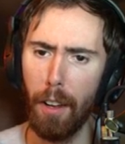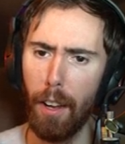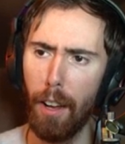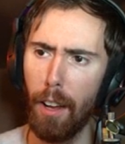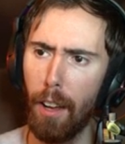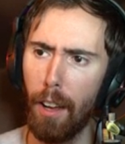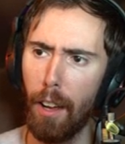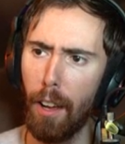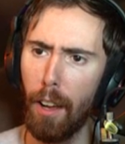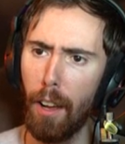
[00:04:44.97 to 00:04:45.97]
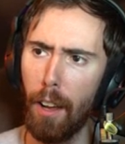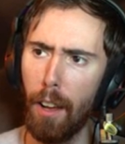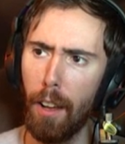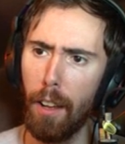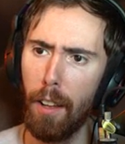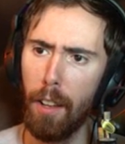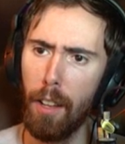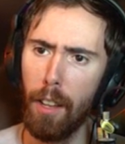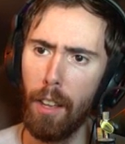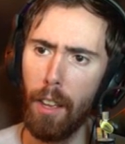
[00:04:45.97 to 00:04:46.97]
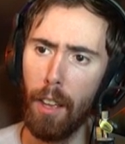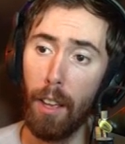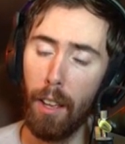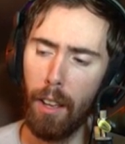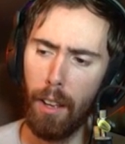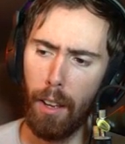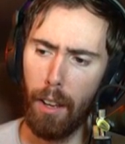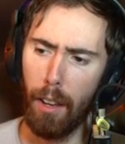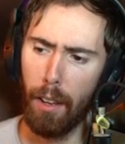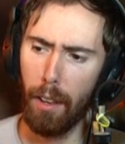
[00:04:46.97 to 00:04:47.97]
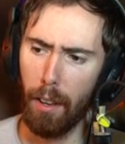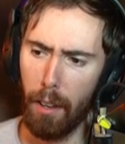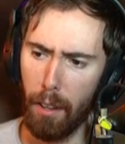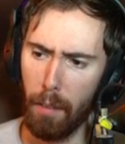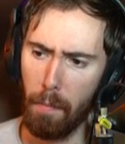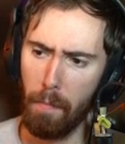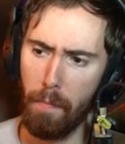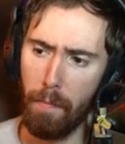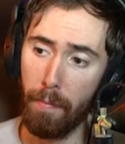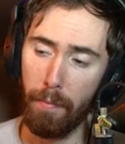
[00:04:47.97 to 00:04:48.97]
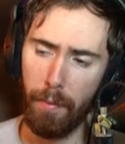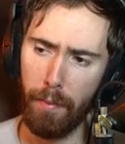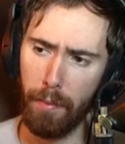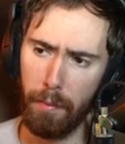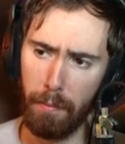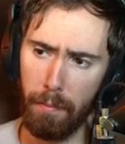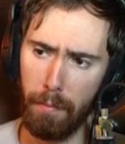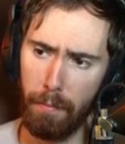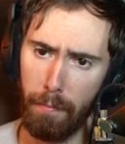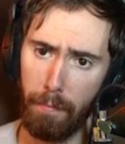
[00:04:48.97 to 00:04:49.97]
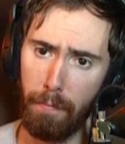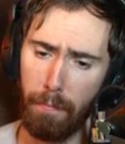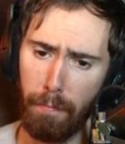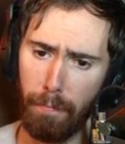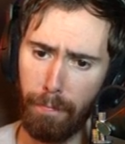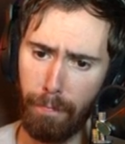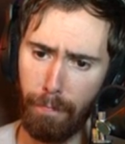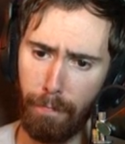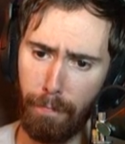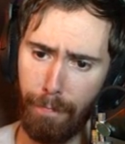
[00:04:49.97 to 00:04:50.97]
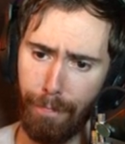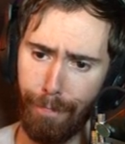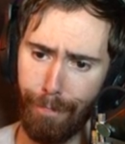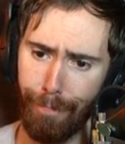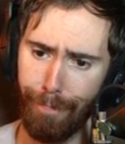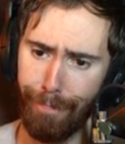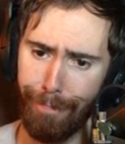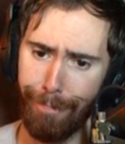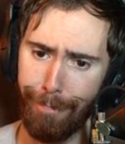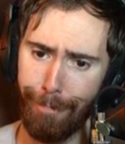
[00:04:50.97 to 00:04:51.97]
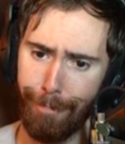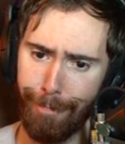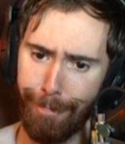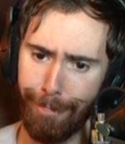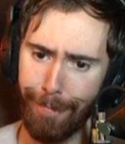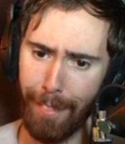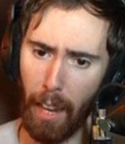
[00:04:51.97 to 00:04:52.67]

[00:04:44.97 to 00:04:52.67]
No one is speaking in this clip.